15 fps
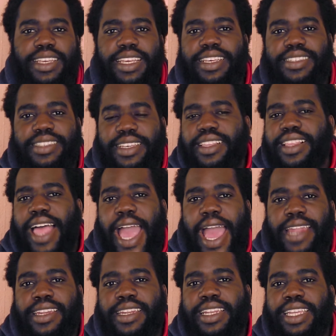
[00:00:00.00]
he
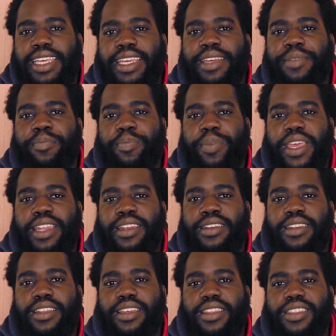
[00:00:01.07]
single-handedly
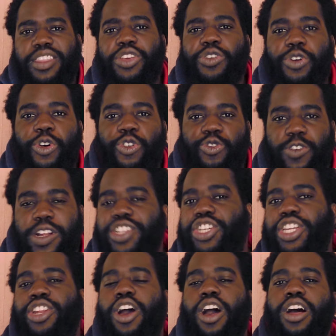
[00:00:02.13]
been the
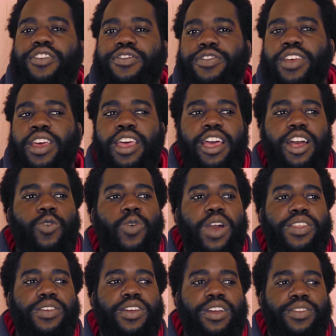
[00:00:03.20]
origin of,
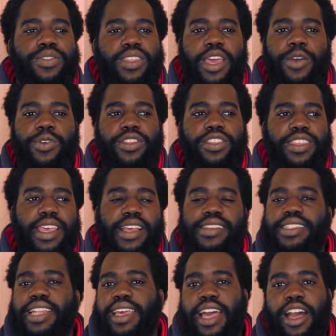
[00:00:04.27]
whether they were
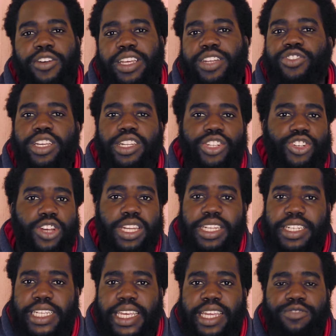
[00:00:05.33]
things like how he treated
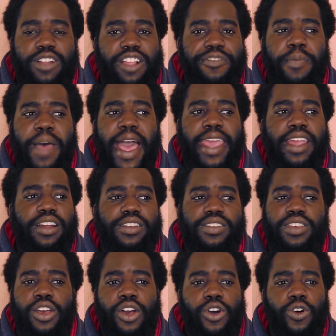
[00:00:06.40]
Johnny D and Ralph
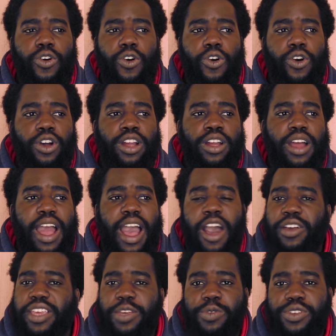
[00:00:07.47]
Myers, or
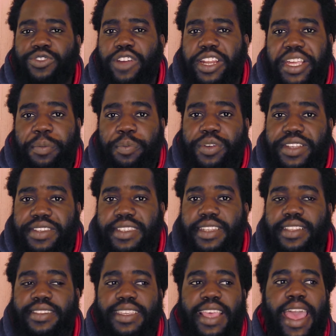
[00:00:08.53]
how he was running
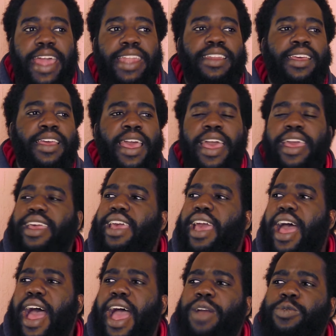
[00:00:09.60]
prisons. And
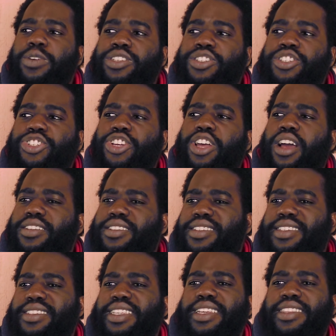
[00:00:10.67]
I was shocked
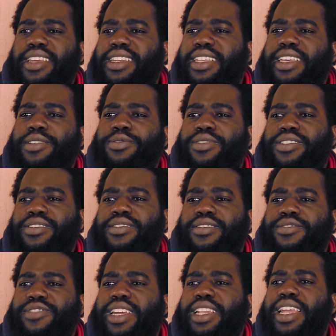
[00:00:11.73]
to see that he
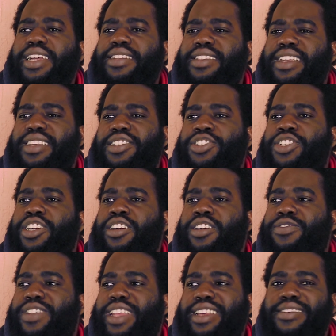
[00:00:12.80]
was reelected as a
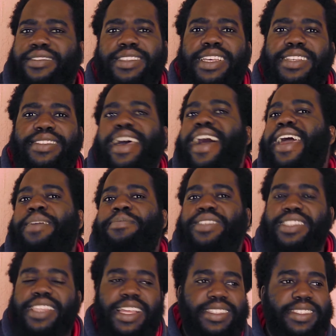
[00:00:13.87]
sheriff like 6
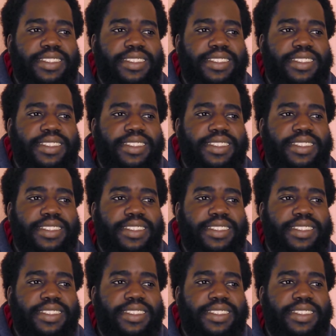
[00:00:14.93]
times.